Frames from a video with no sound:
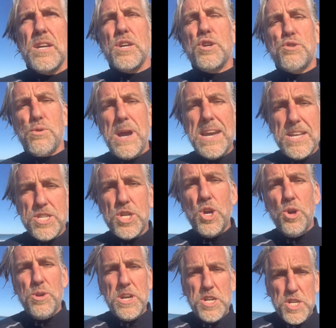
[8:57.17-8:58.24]

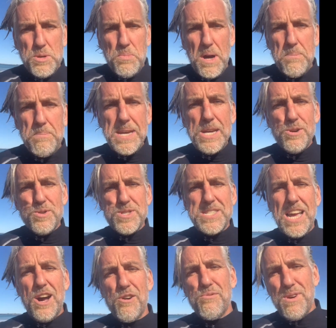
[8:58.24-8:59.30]
gratitude into my meals
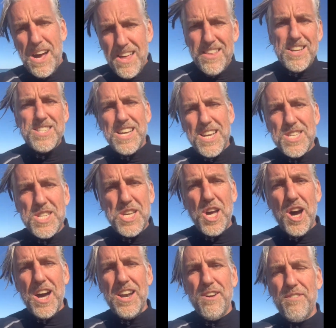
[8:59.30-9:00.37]
now rather than just
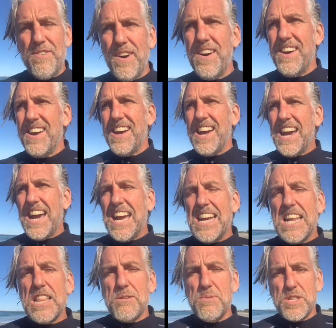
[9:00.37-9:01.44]
kind of
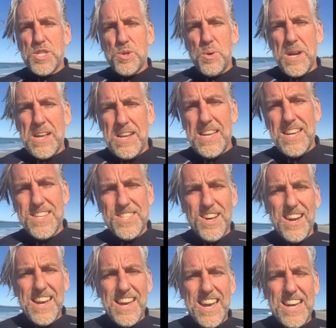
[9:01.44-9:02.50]
eating them as quickly as
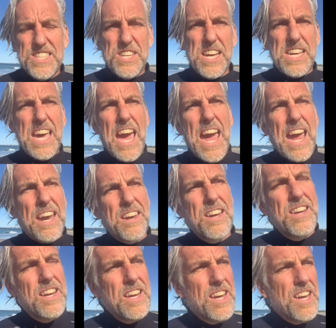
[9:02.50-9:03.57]
I as I can.
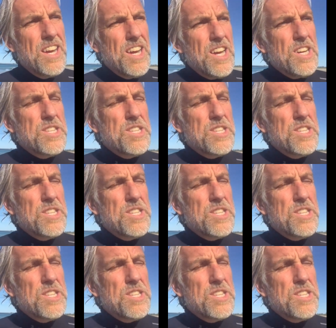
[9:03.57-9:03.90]
So